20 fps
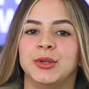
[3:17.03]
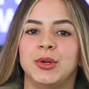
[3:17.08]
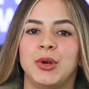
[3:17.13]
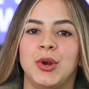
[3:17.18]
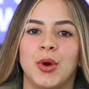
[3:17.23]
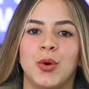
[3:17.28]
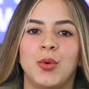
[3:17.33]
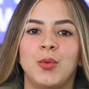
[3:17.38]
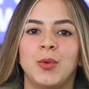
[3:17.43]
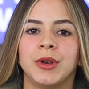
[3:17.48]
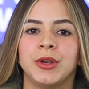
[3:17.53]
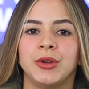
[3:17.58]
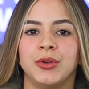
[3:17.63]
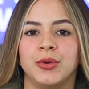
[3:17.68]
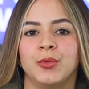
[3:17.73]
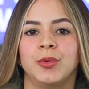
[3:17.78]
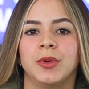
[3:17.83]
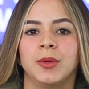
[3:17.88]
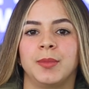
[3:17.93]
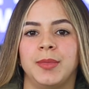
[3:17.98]
To know what you
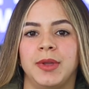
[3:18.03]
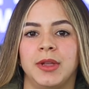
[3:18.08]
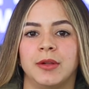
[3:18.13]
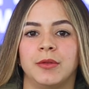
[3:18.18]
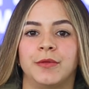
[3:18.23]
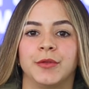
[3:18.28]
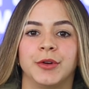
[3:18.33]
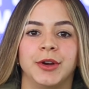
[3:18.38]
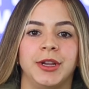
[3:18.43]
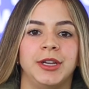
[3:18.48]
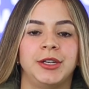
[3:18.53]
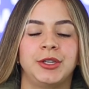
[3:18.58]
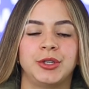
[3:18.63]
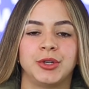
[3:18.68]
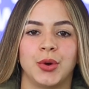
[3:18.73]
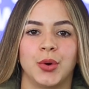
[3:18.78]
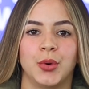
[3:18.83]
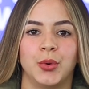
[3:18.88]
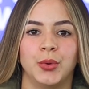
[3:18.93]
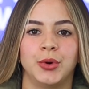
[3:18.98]
will bill for each
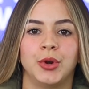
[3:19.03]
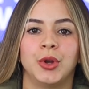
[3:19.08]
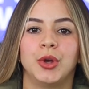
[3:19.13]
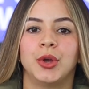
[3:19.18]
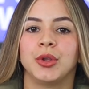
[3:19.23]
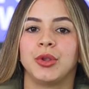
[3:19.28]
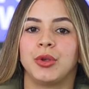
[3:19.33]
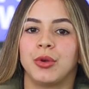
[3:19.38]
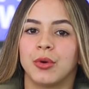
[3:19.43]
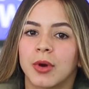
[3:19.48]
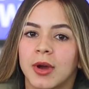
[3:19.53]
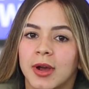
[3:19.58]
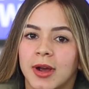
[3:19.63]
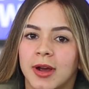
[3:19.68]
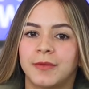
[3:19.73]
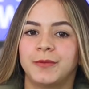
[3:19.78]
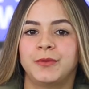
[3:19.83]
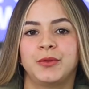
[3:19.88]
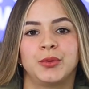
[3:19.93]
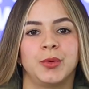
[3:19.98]
code, you
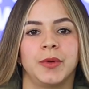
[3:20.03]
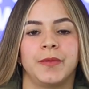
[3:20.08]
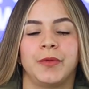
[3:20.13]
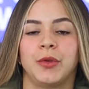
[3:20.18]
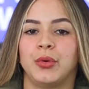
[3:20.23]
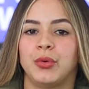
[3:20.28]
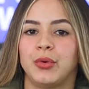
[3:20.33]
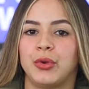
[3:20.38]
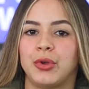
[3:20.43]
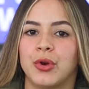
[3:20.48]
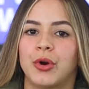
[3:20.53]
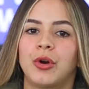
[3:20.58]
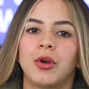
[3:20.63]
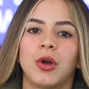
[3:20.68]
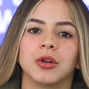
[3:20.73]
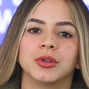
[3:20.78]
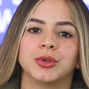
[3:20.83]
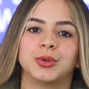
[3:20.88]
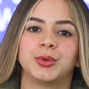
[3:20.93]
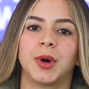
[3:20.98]
have to review your
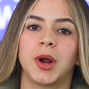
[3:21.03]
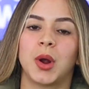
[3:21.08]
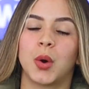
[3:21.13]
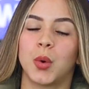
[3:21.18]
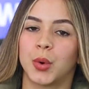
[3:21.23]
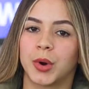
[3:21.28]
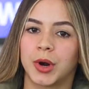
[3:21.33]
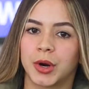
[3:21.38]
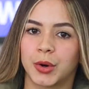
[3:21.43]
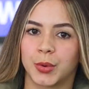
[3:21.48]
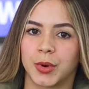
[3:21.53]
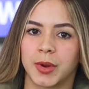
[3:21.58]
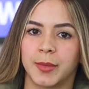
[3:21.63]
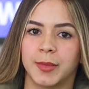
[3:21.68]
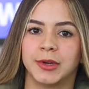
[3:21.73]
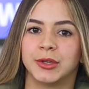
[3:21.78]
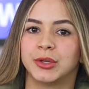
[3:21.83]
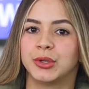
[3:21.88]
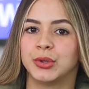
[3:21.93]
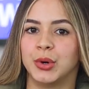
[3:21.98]
contract or
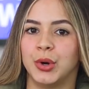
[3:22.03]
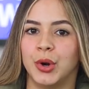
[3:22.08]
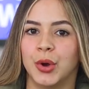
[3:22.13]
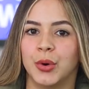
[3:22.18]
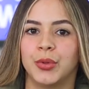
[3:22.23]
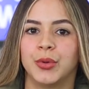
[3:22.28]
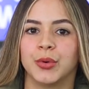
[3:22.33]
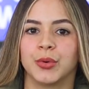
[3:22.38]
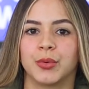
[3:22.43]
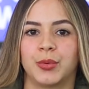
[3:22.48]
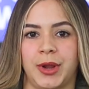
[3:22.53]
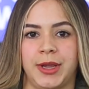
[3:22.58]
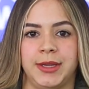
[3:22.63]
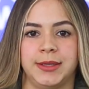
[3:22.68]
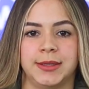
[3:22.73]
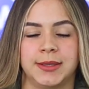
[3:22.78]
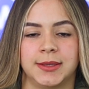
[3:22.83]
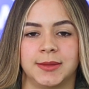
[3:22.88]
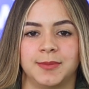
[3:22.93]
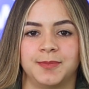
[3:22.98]
agreement to know the
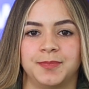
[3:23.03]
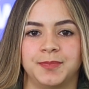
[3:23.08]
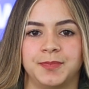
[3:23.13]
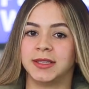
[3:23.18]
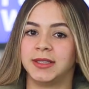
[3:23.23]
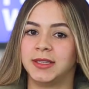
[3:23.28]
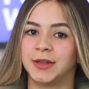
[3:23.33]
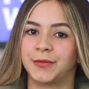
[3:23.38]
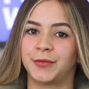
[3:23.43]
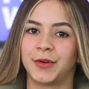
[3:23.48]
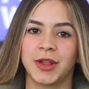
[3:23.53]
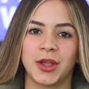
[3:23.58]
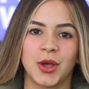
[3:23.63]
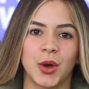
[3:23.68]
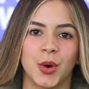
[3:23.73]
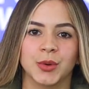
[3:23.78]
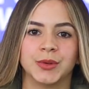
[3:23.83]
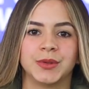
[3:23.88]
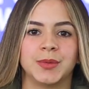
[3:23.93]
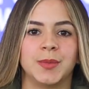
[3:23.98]
rates. Different
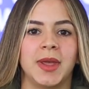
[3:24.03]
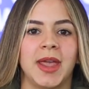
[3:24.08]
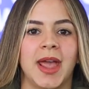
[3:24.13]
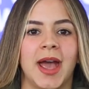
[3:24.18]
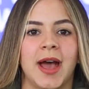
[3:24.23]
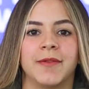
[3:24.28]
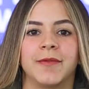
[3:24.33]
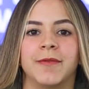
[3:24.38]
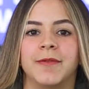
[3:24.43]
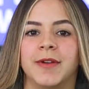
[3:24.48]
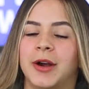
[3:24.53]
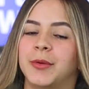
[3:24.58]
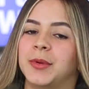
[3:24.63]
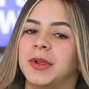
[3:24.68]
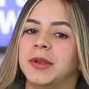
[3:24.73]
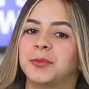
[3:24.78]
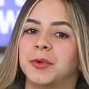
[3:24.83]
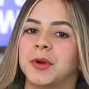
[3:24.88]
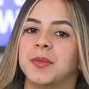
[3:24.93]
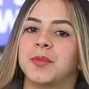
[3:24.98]
codes may have
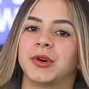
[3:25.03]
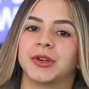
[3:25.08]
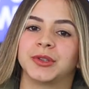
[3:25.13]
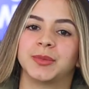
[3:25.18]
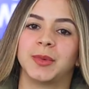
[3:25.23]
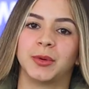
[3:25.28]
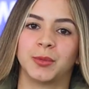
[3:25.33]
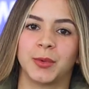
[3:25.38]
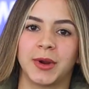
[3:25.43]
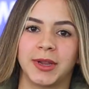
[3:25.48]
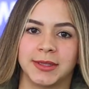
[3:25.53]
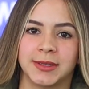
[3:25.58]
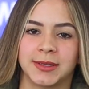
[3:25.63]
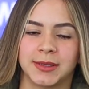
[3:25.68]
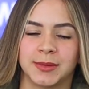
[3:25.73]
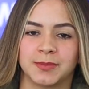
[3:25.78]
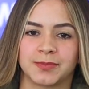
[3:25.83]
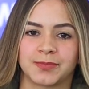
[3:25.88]
varying reimbursement rates.